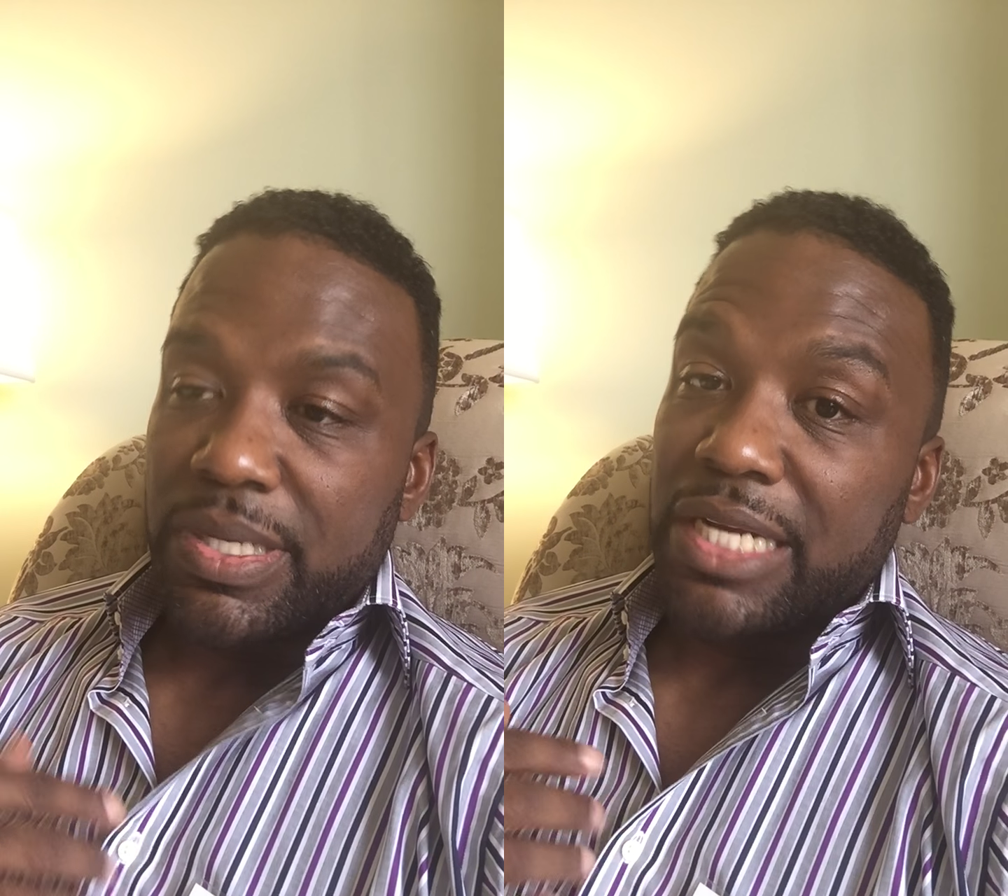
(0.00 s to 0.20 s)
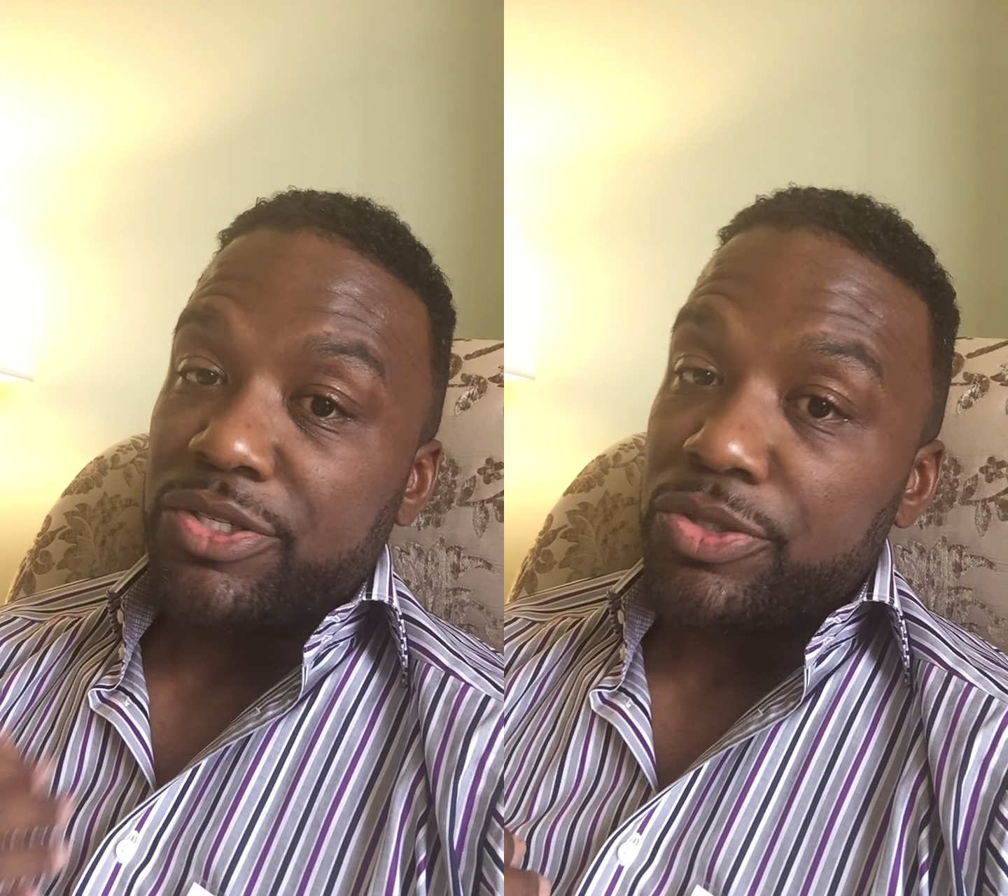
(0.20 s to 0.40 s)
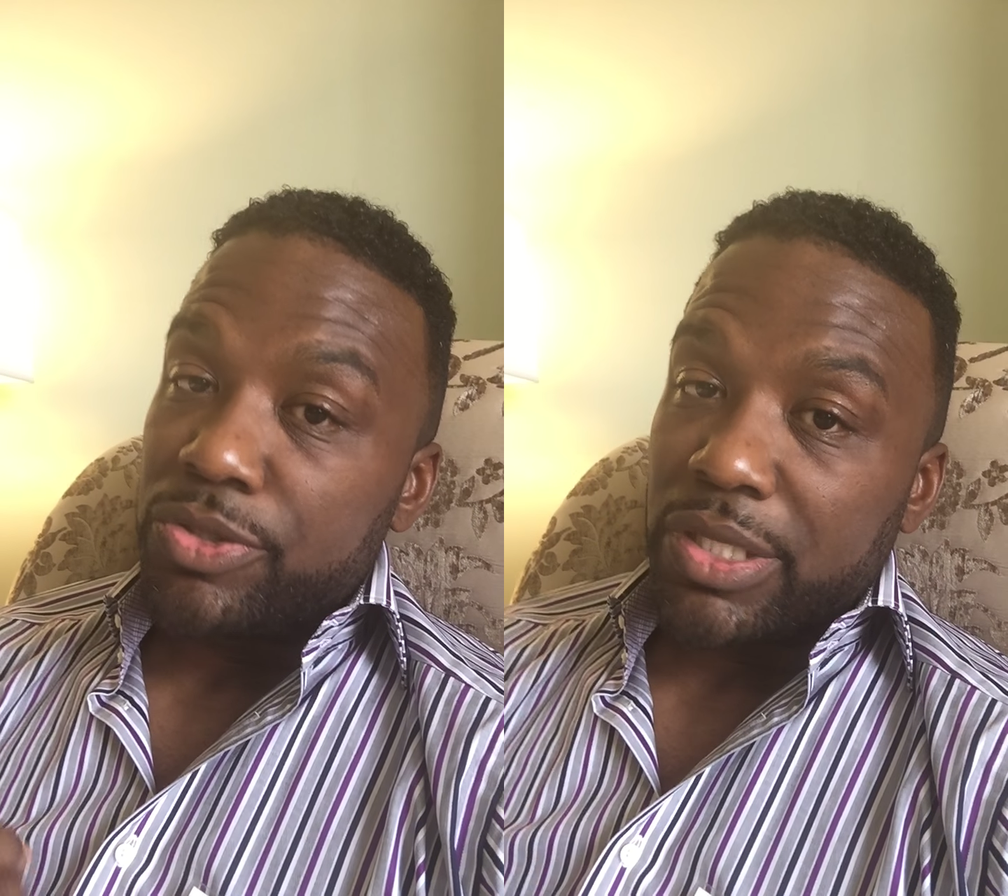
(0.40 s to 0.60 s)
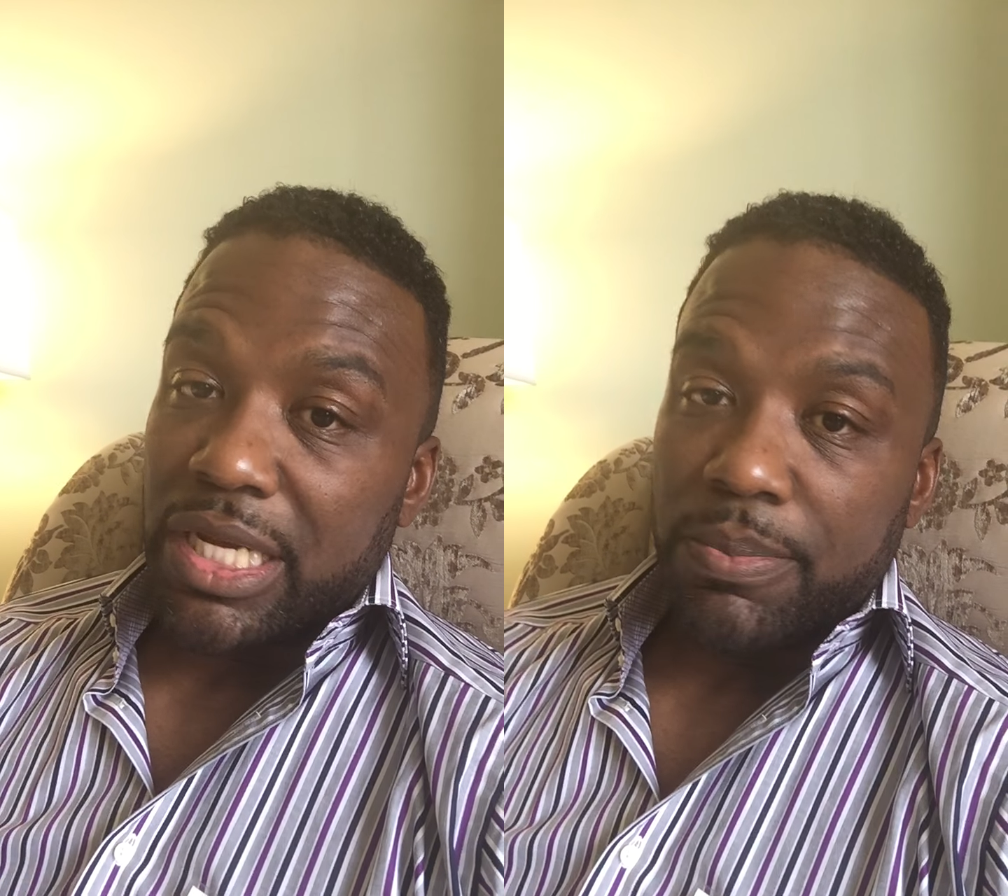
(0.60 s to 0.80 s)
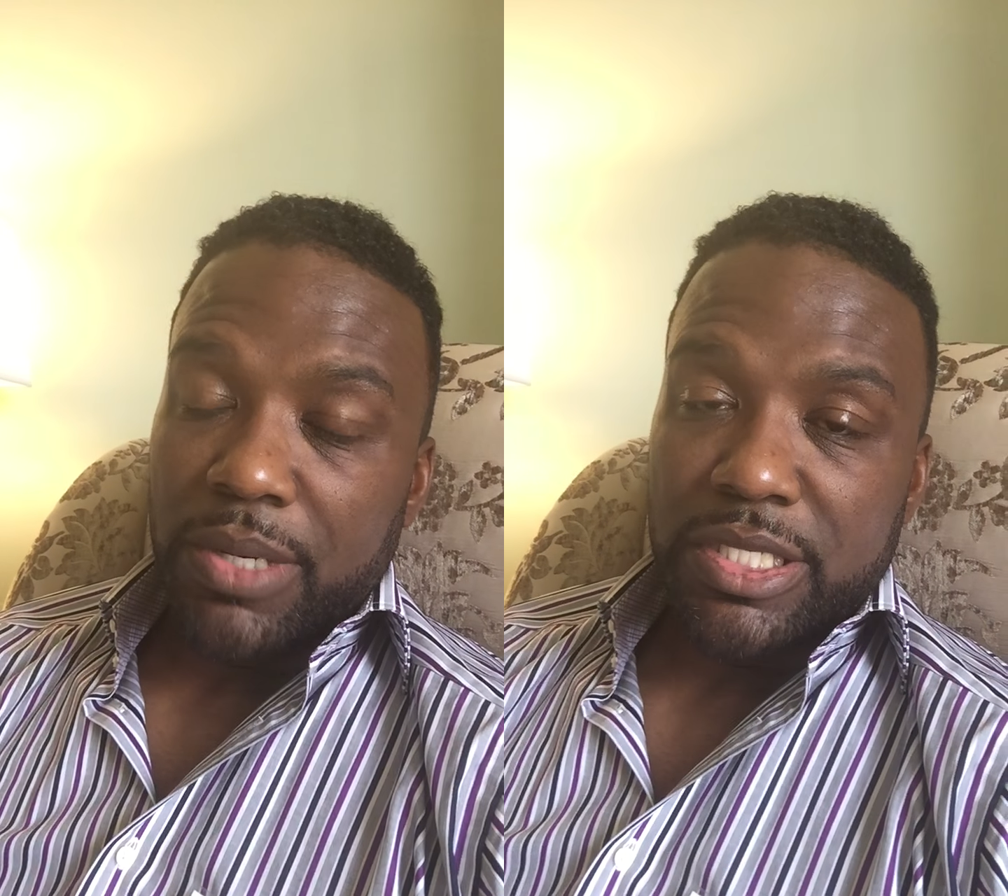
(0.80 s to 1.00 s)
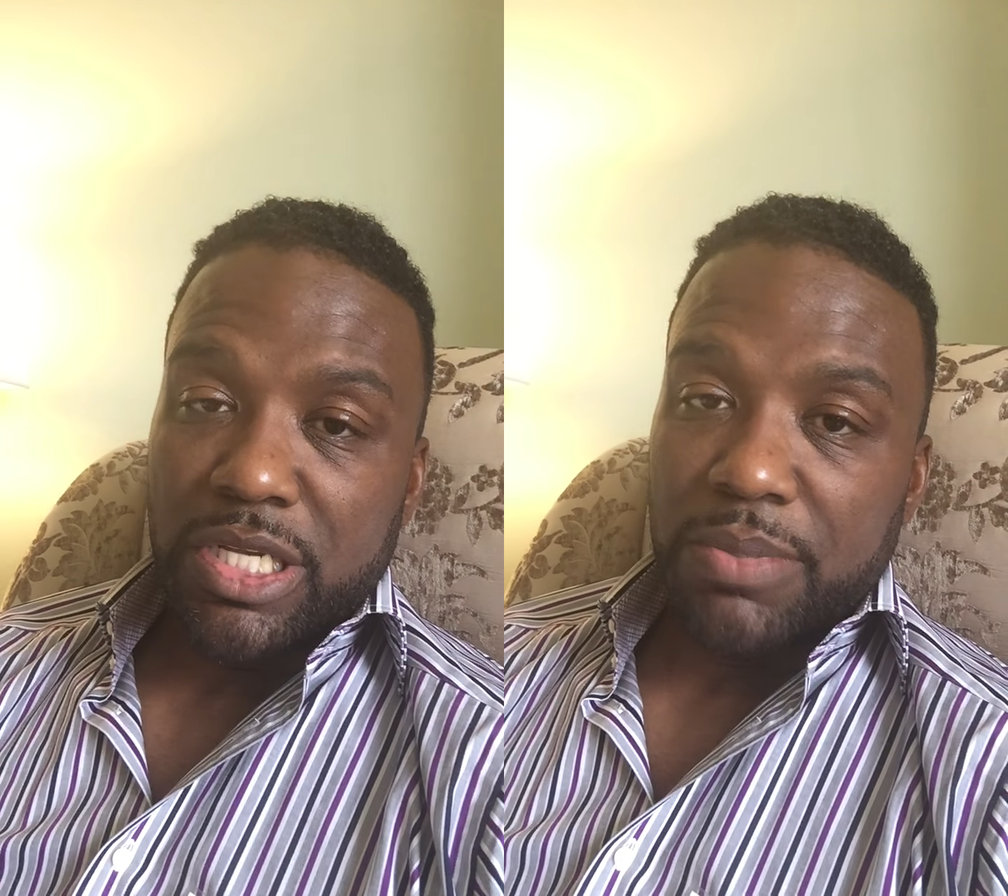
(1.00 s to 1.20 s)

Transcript: but I do a lot of breast